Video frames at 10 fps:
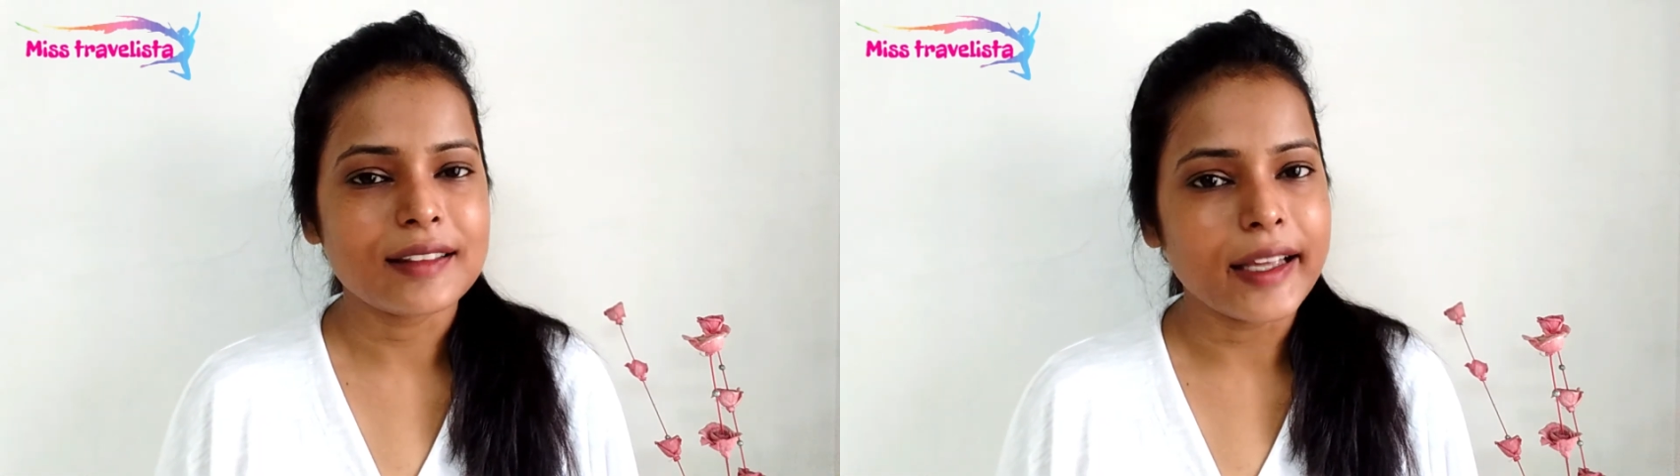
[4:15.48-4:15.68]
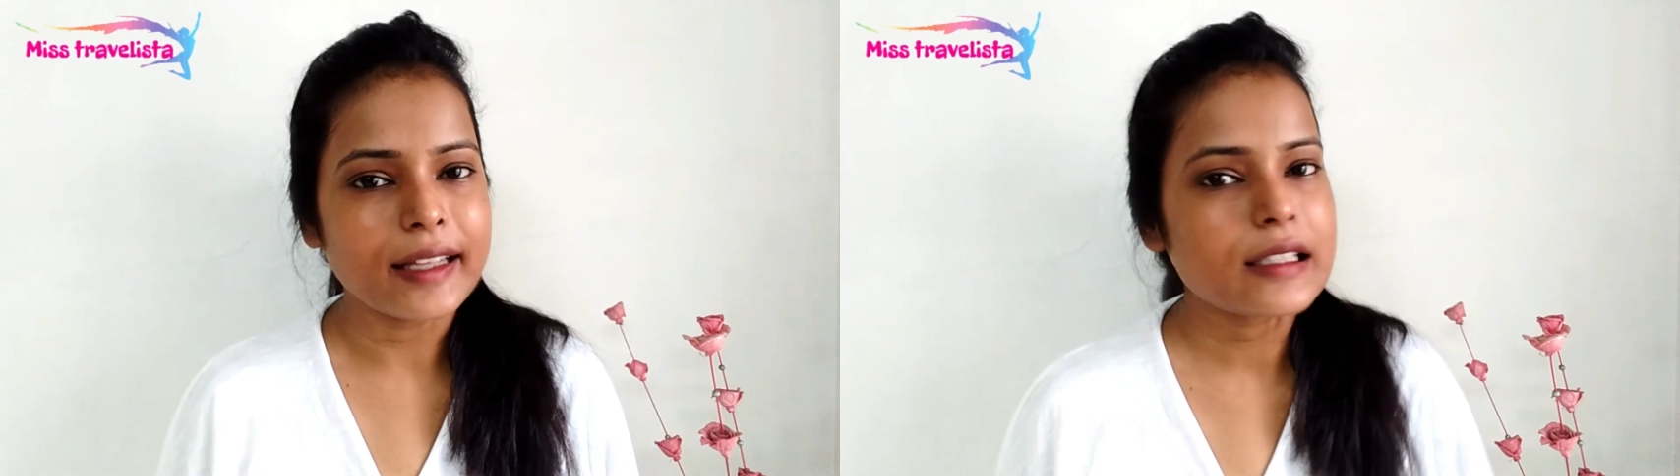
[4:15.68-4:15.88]

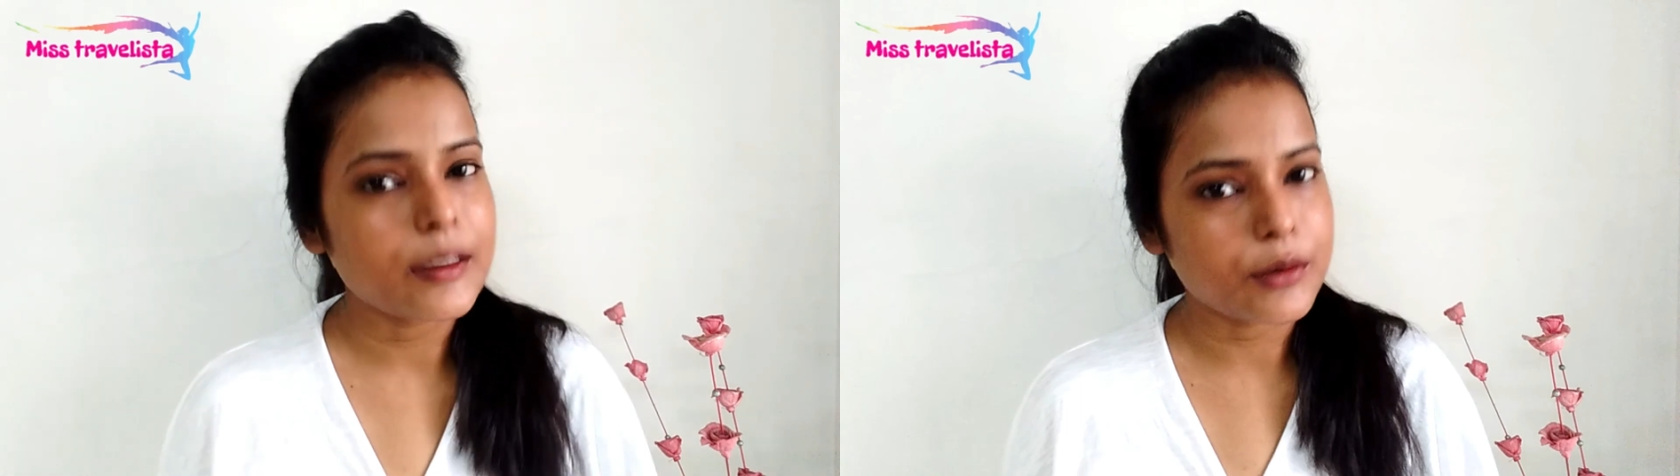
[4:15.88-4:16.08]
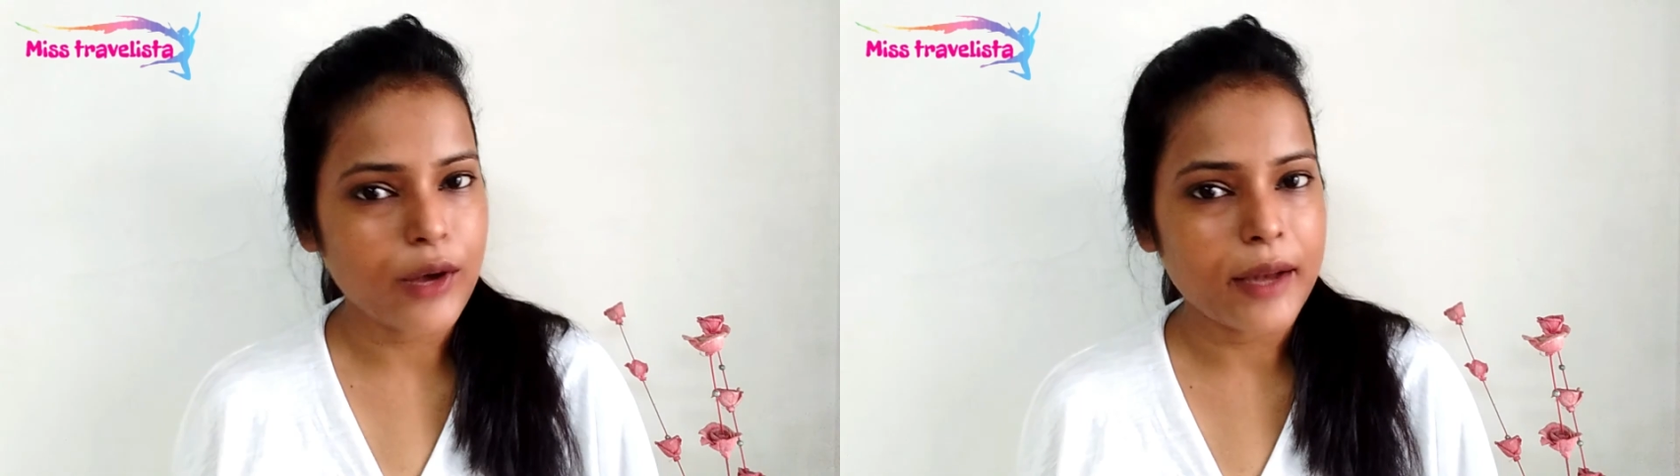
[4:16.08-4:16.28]
then
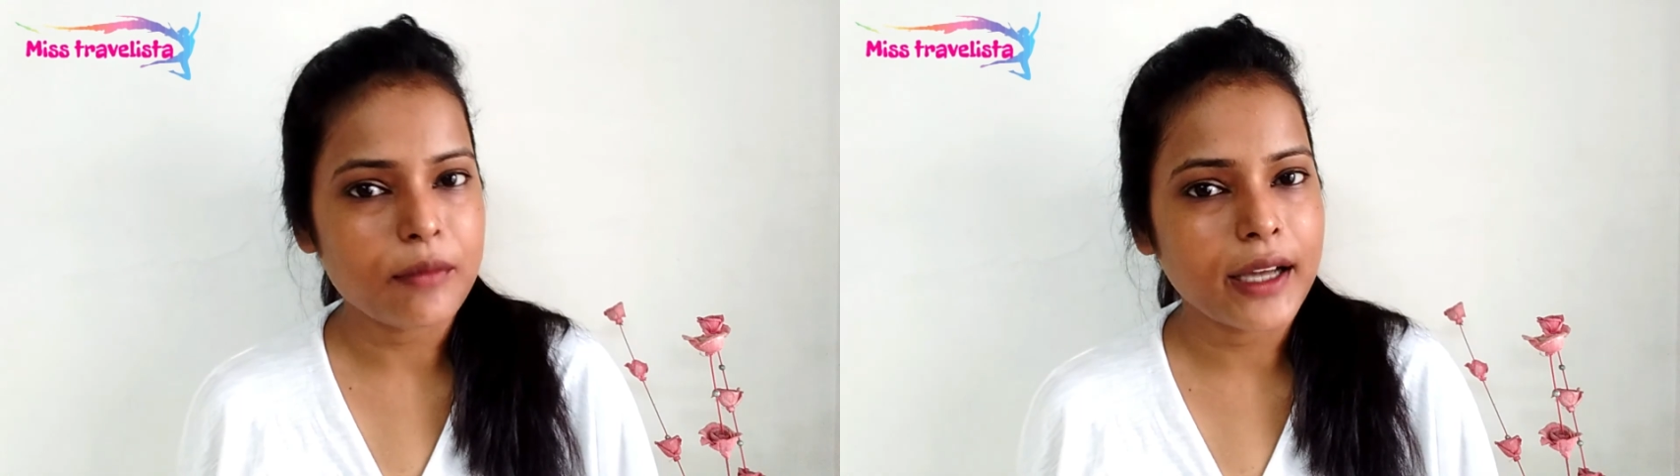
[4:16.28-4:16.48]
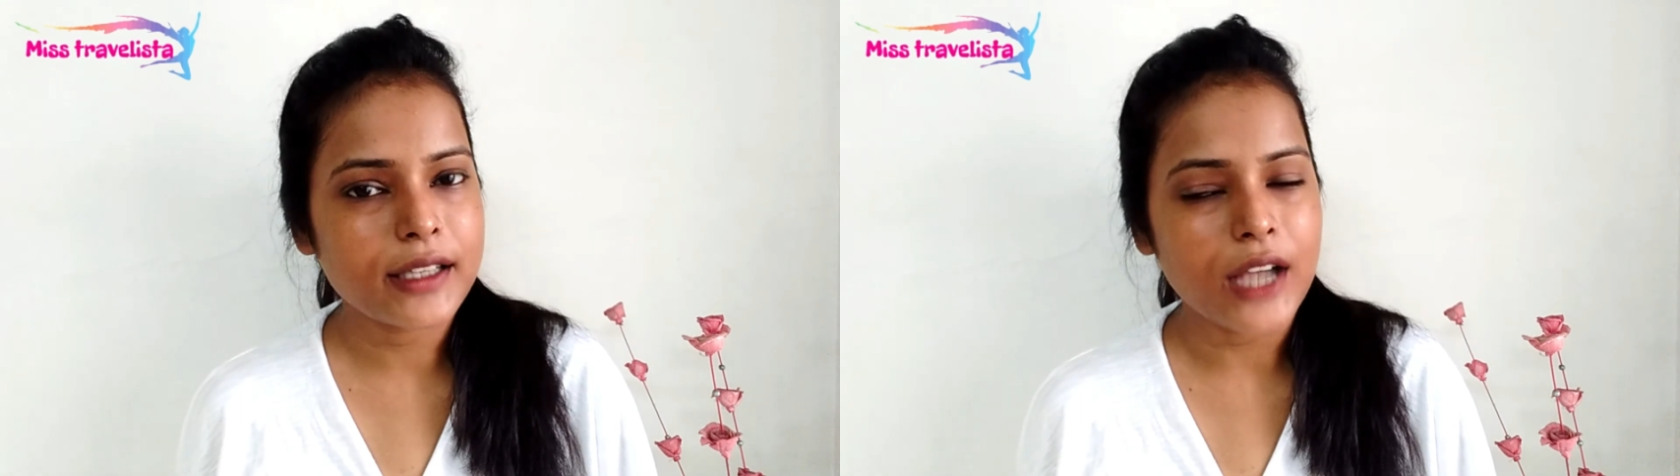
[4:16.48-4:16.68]
subscribe
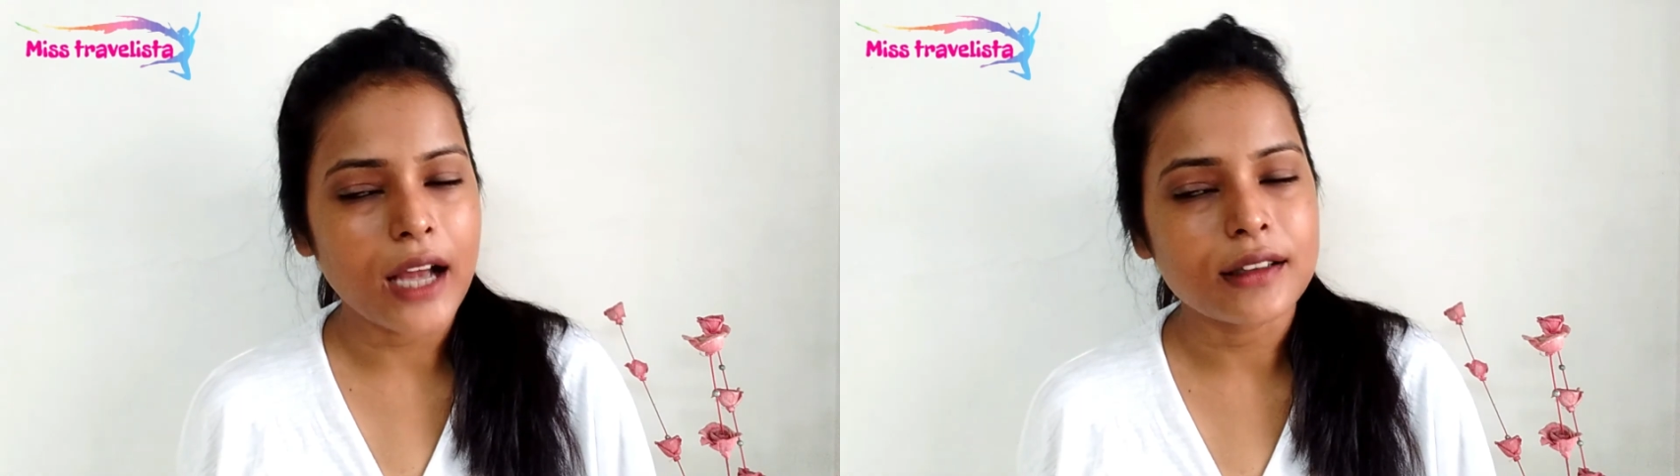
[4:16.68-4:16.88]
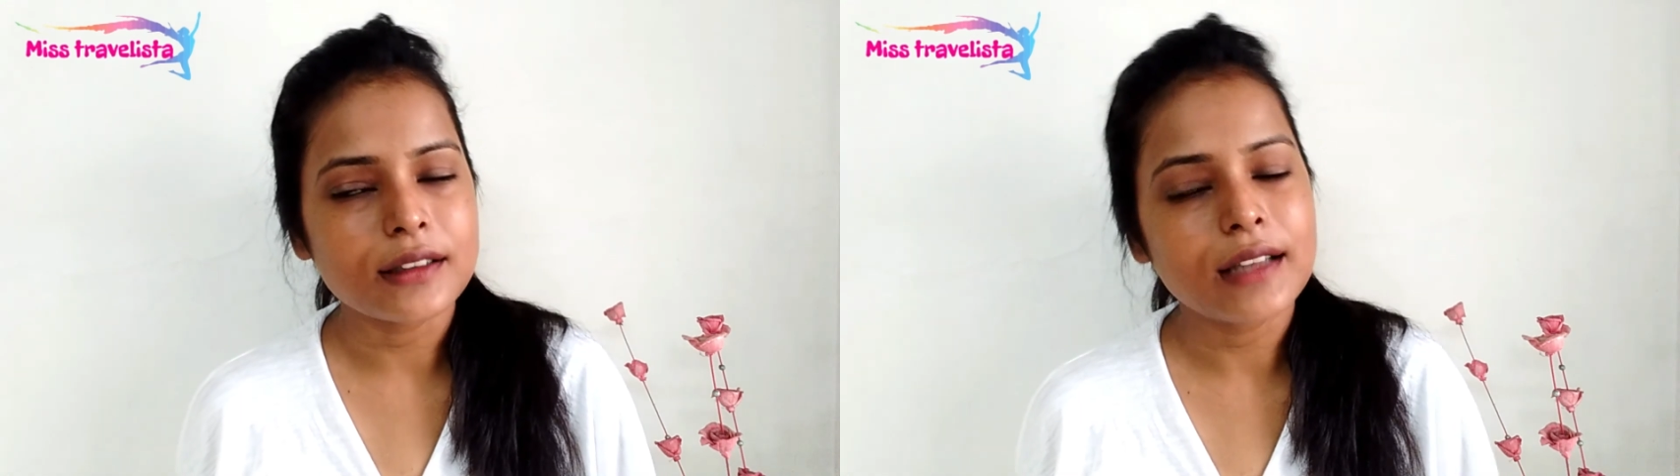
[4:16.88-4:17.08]
my
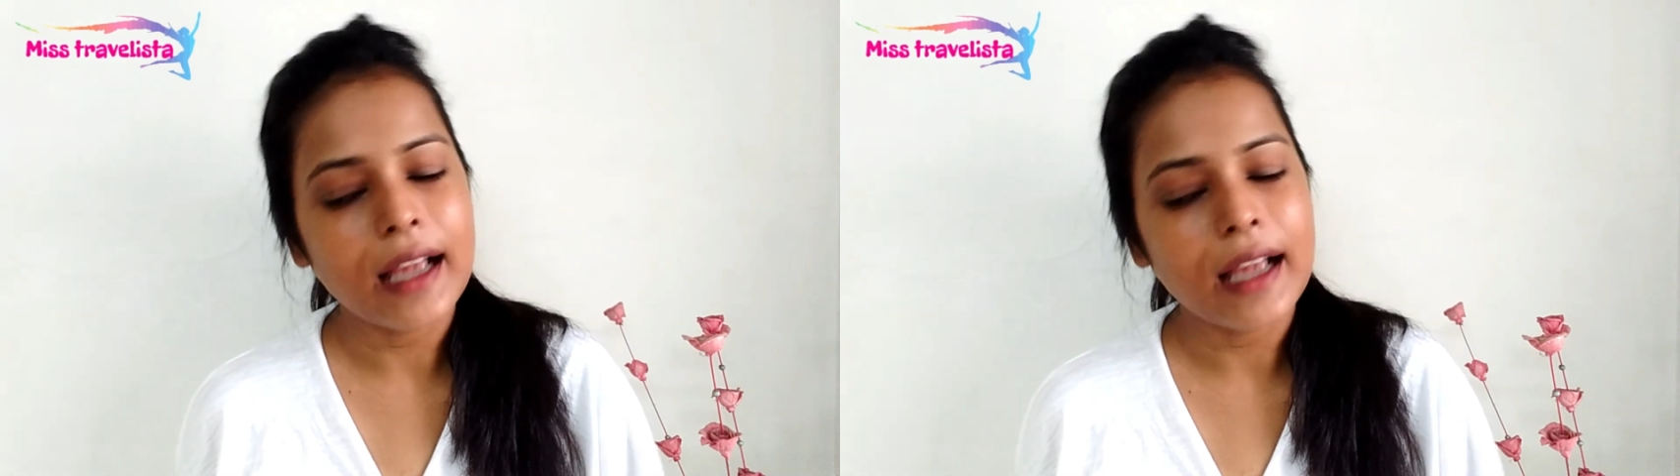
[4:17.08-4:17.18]
channel,